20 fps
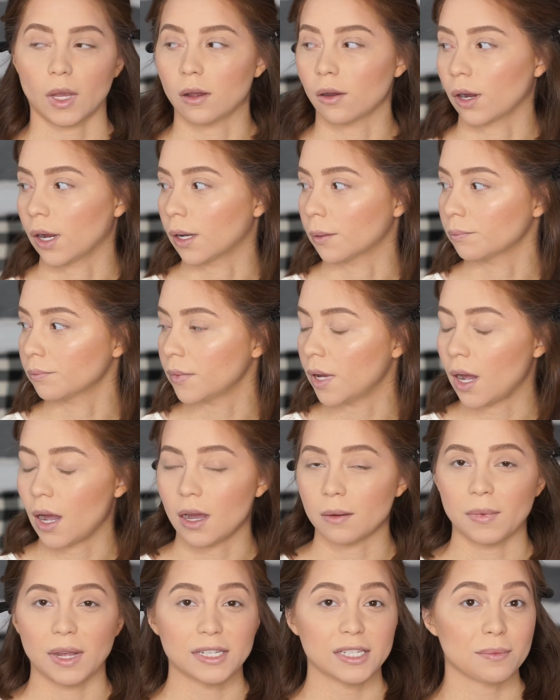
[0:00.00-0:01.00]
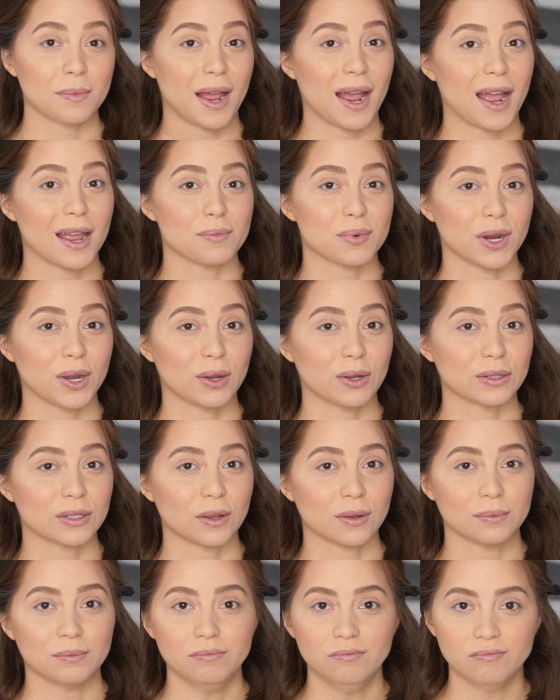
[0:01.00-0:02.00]
Okay, I did my eyebrows
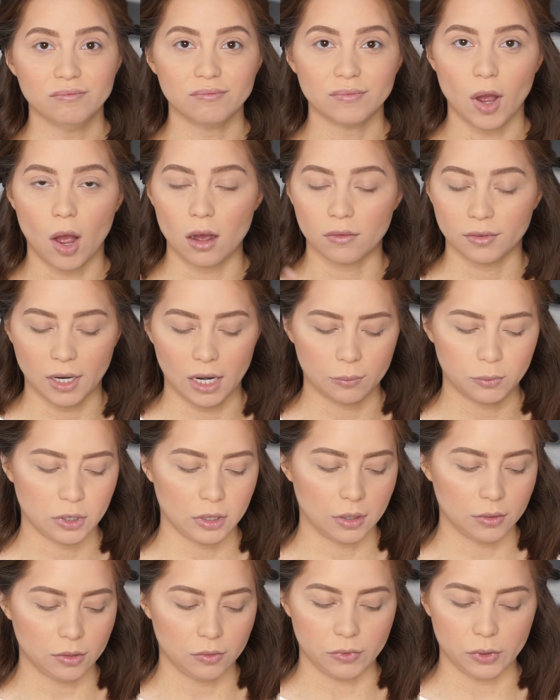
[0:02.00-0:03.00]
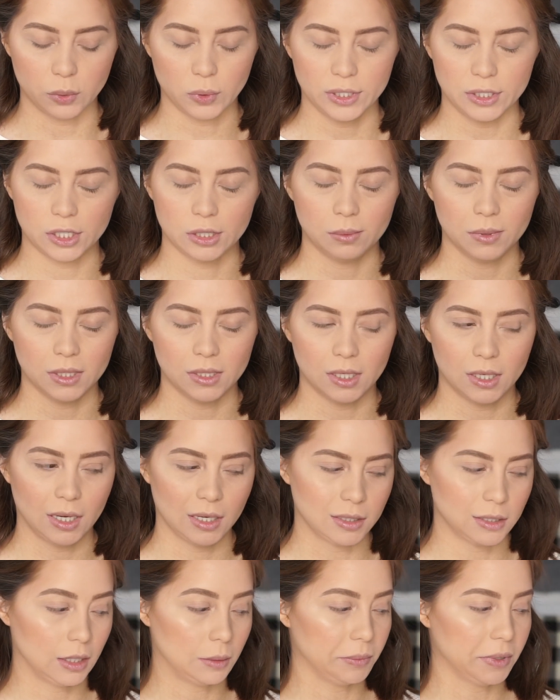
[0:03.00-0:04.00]
off camera real quick just because it
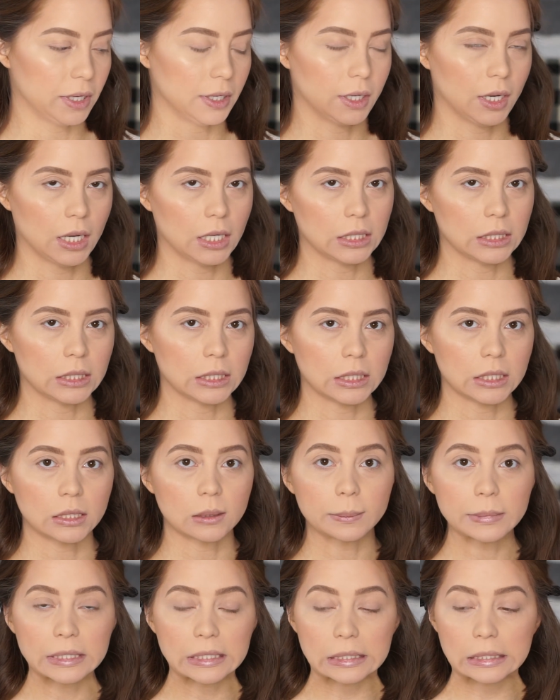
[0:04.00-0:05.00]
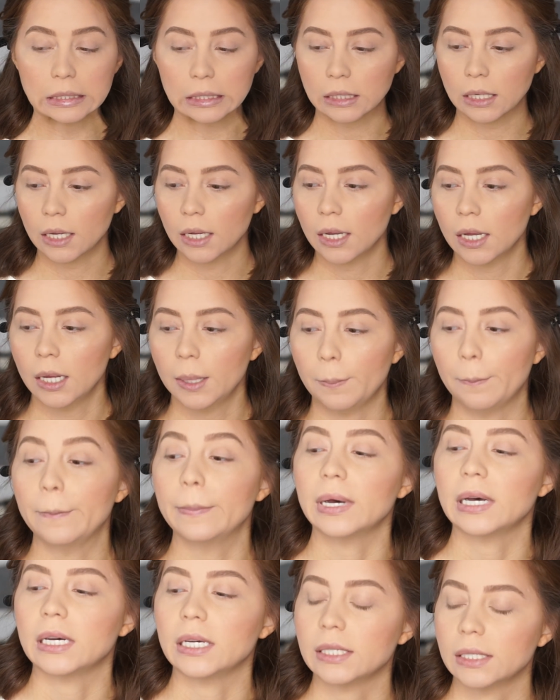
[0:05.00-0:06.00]
kind of took me a little bit.
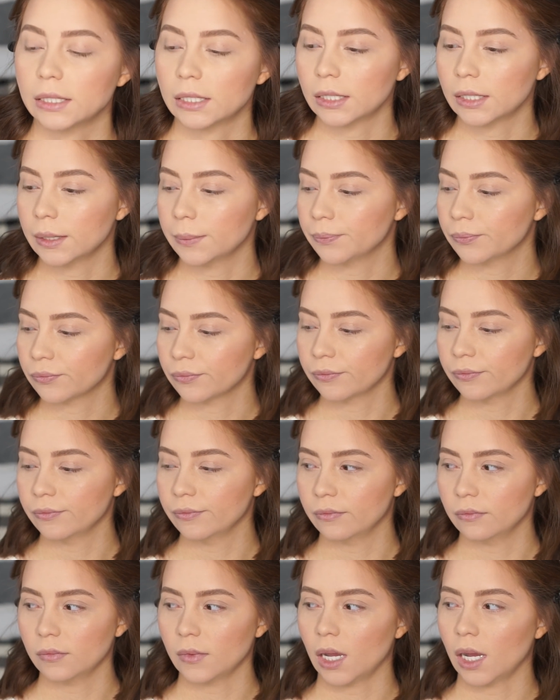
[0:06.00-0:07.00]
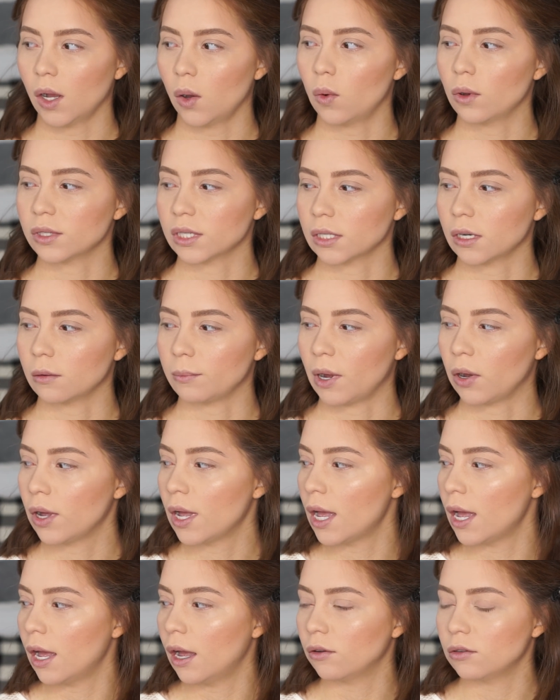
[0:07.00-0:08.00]
But what was I talking about? I
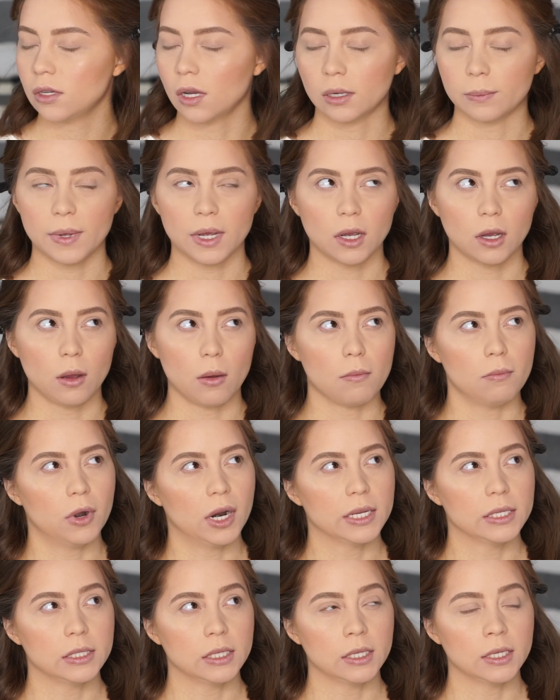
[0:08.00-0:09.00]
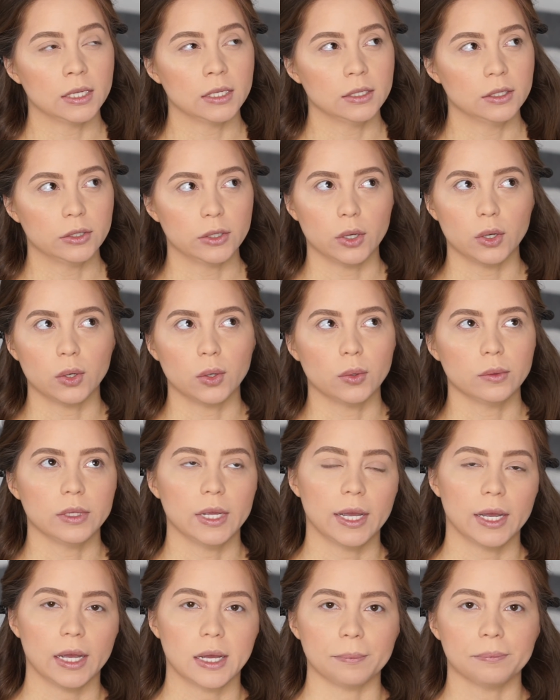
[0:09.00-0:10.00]
was talking about Bryson. So
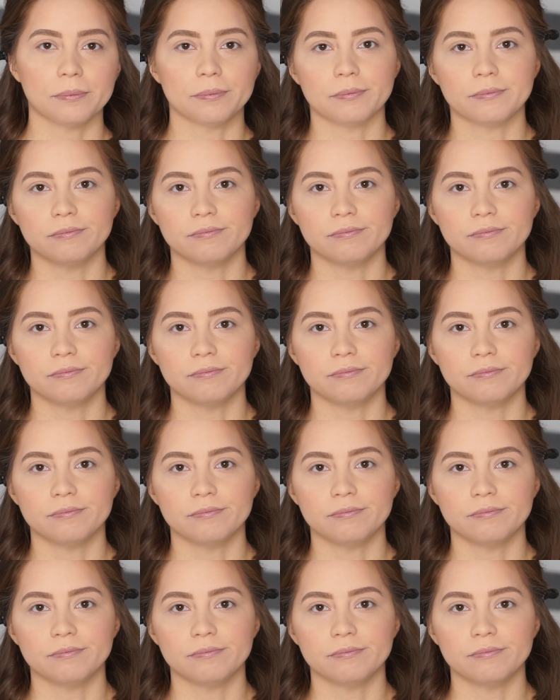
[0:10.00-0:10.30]
yeah,